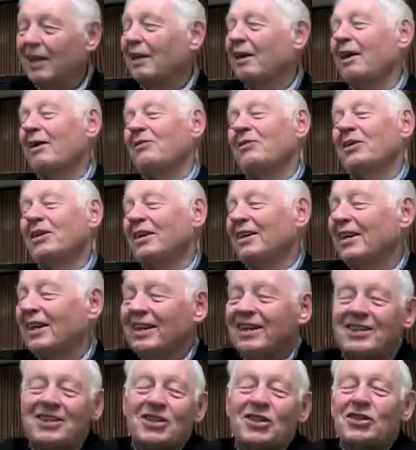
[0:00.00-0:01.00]
I mean,
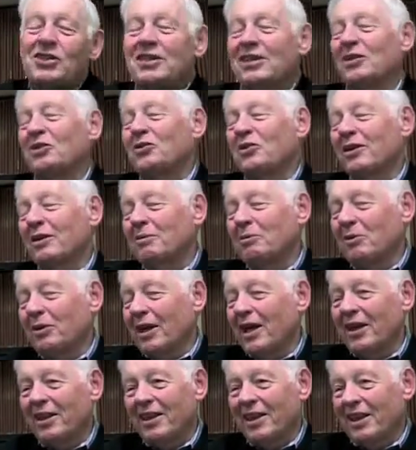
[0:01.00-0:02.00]
it's just incredible
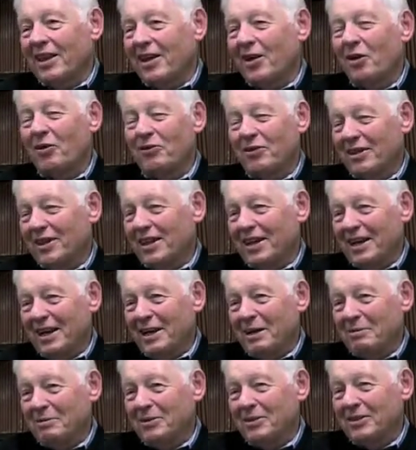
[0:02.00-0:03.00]
how often that
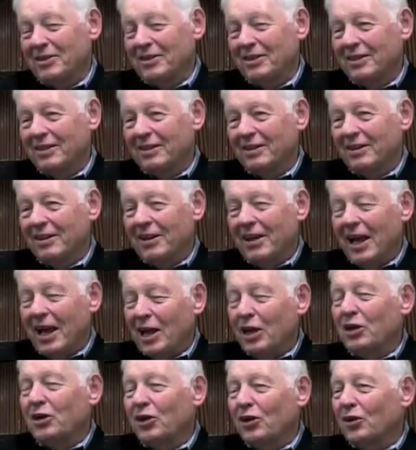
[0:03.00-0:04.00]
happens. I
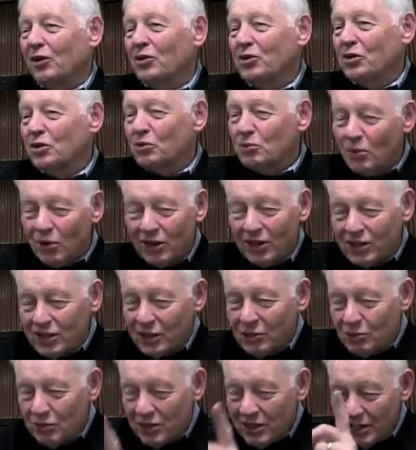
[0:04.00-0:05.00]
had a girl who swore
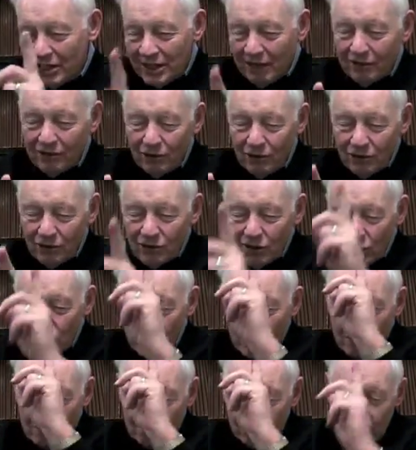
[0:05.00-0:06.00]
she would never
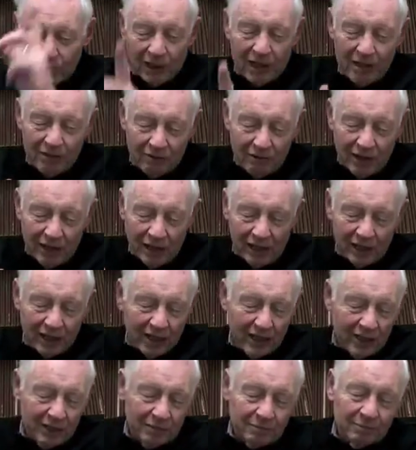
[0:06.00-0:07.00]
play
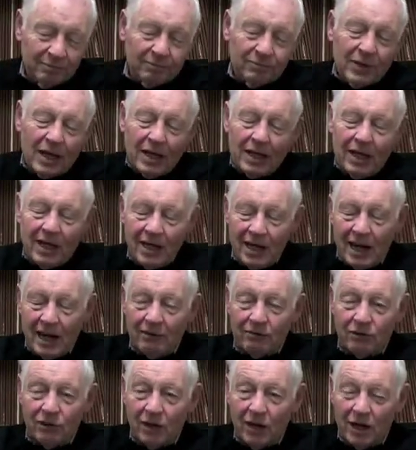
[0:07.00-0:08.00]
violin again
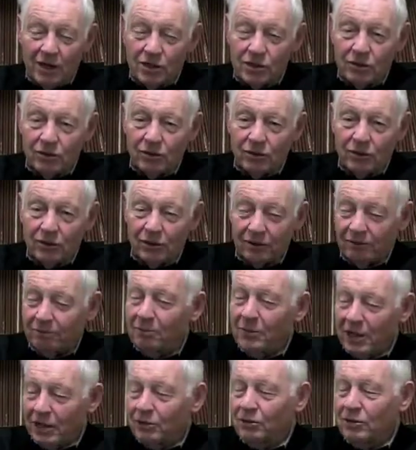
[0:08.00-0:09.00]
after high school. Her
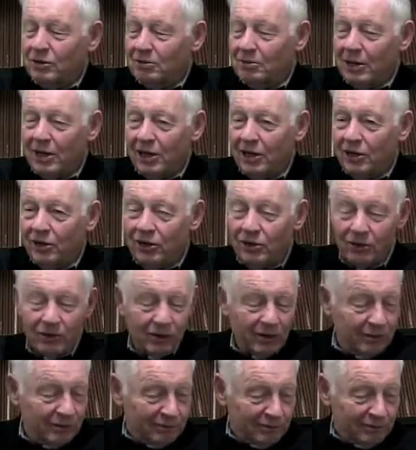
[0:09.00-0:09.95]
mother was making her do it.